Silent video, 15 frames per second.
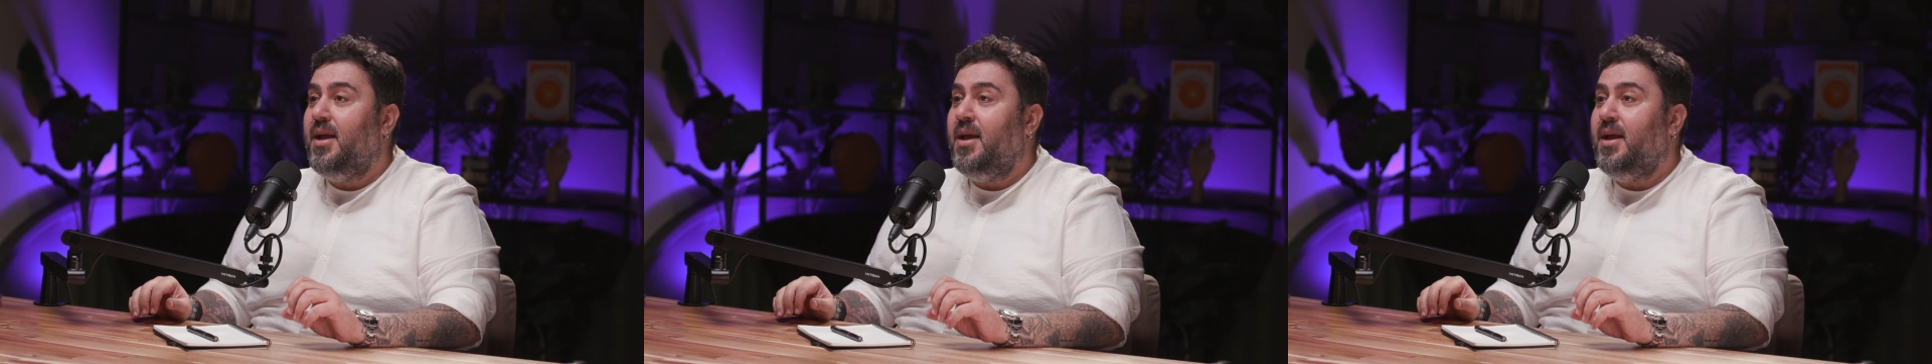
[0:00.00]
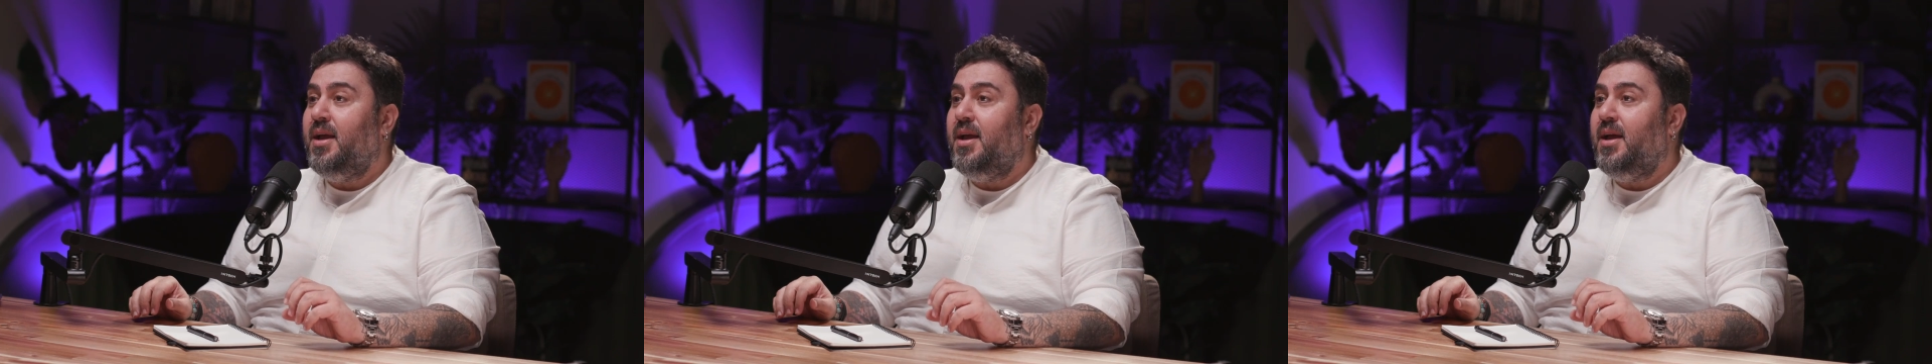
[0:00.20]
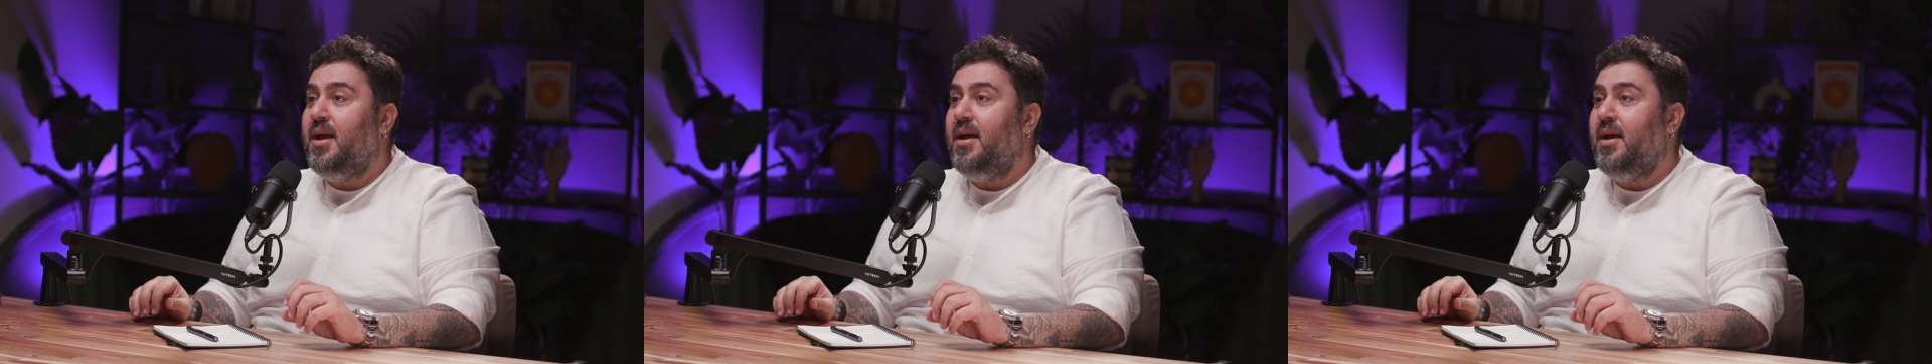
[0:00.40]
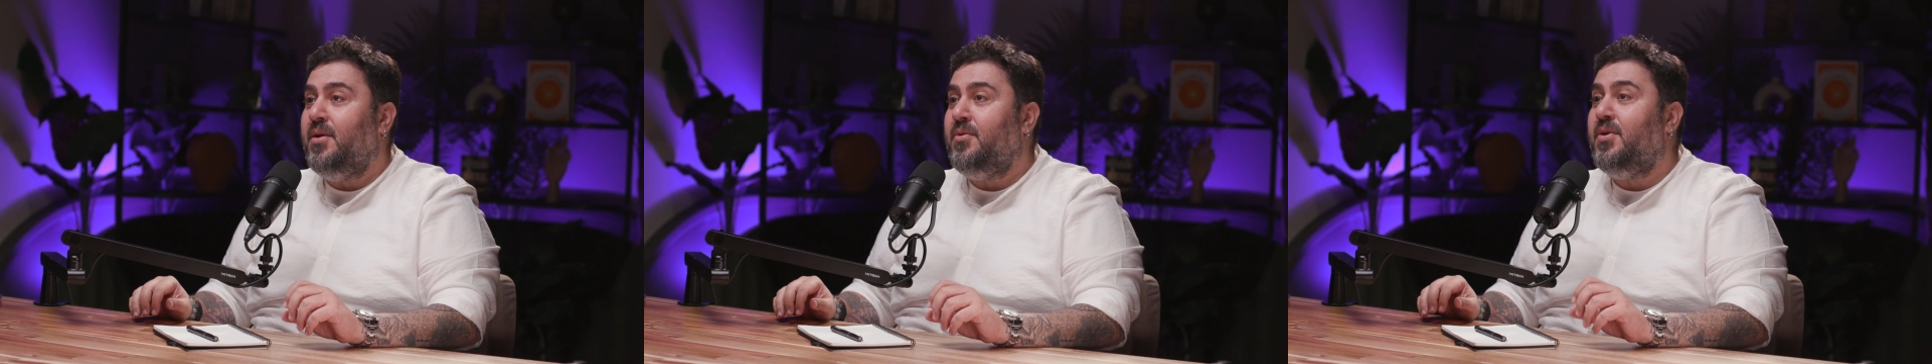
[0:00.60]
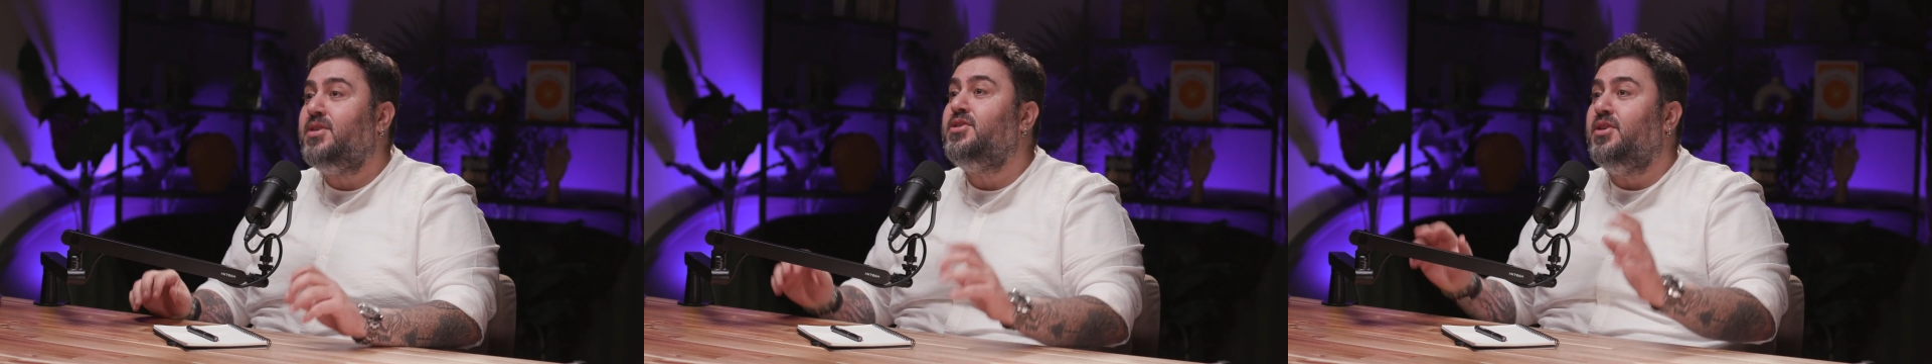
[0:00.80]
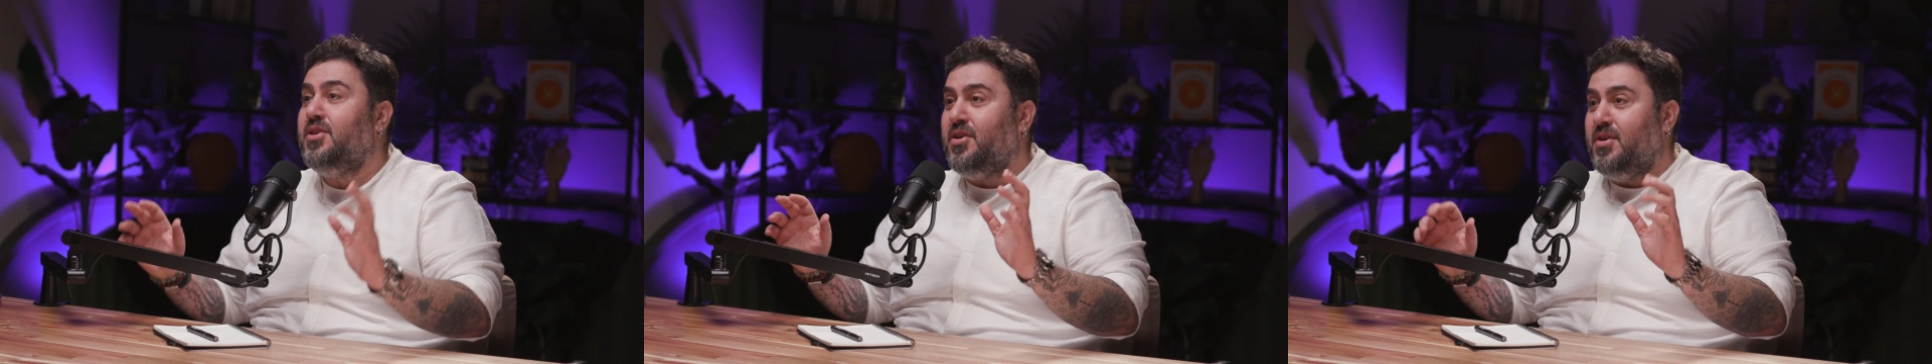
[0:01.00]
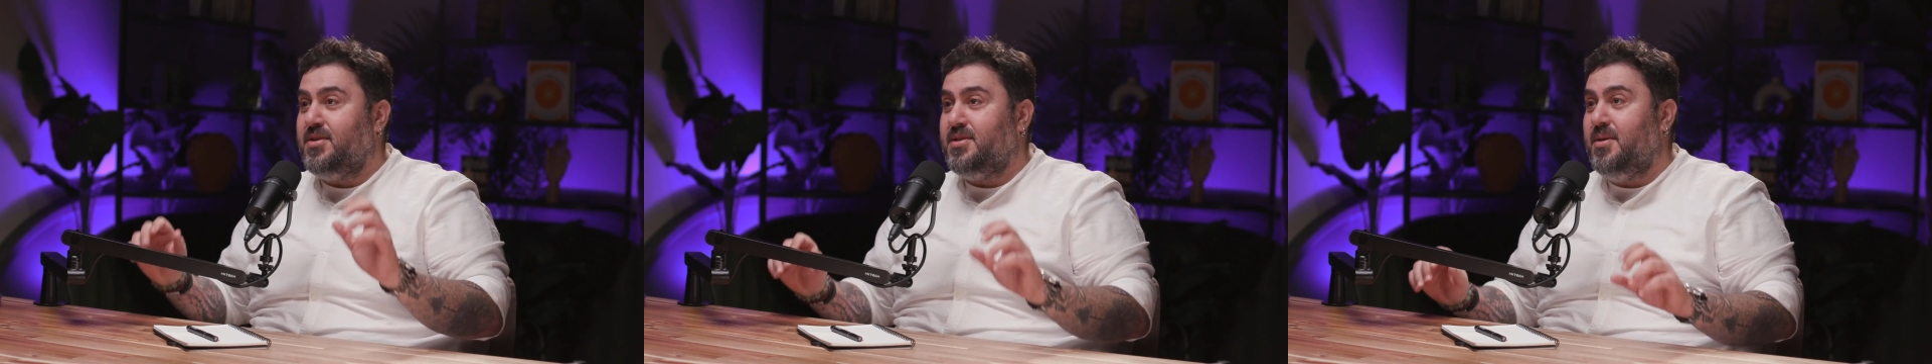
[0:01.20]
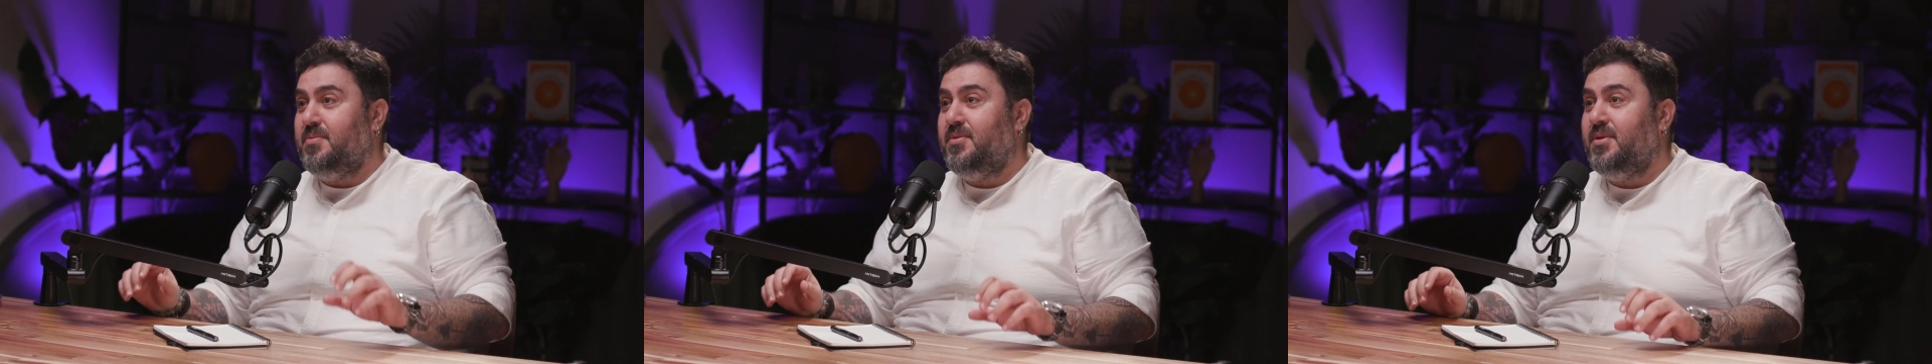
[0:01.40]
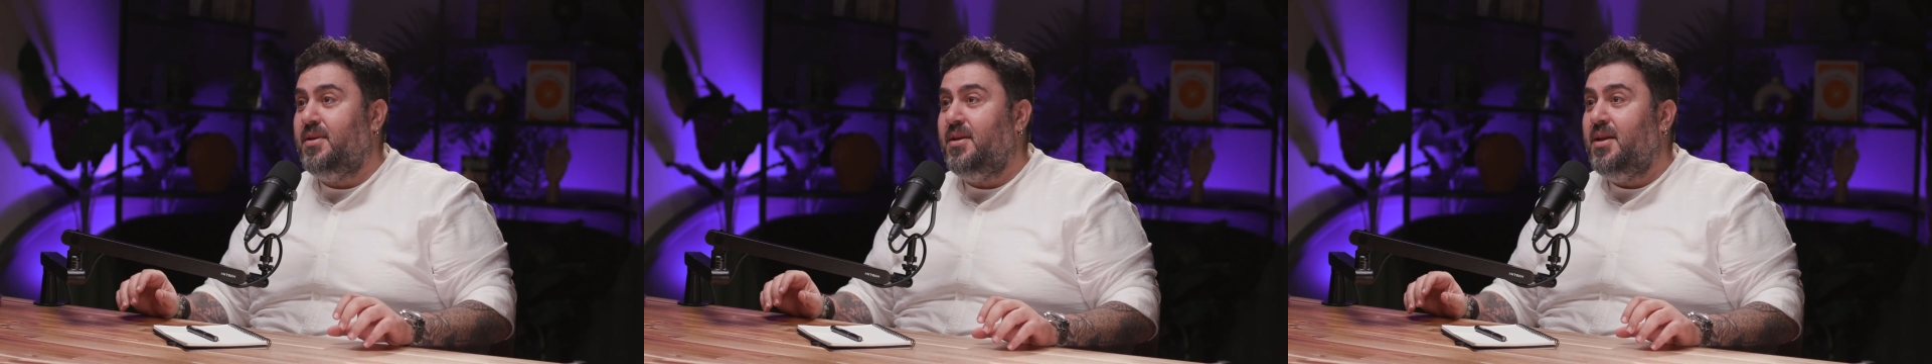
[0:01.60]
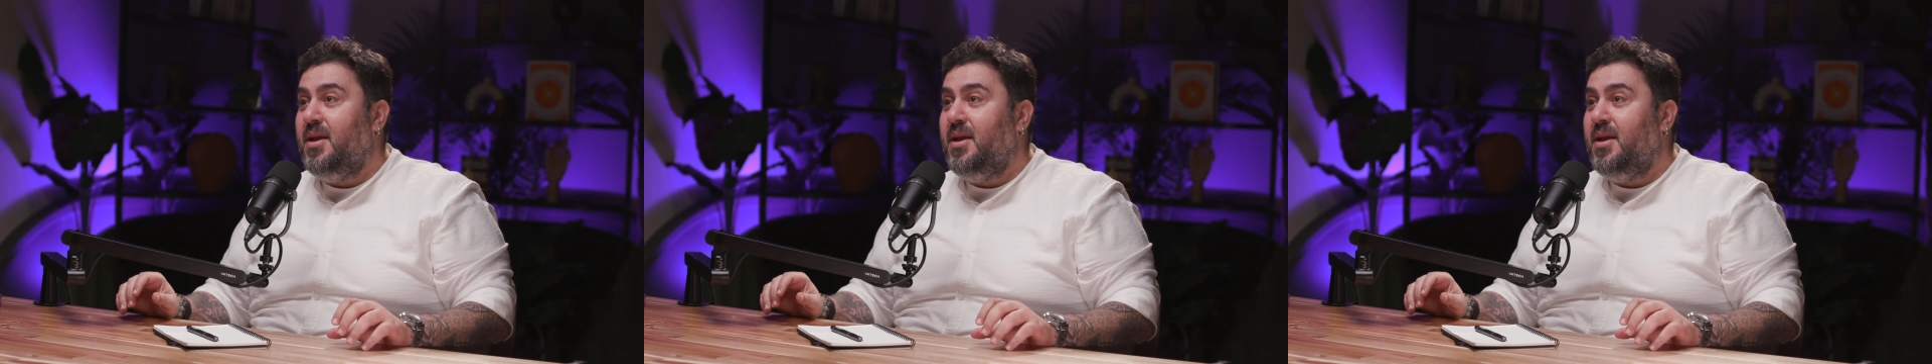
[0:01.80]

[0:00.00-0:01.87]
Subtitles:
a Russian concept,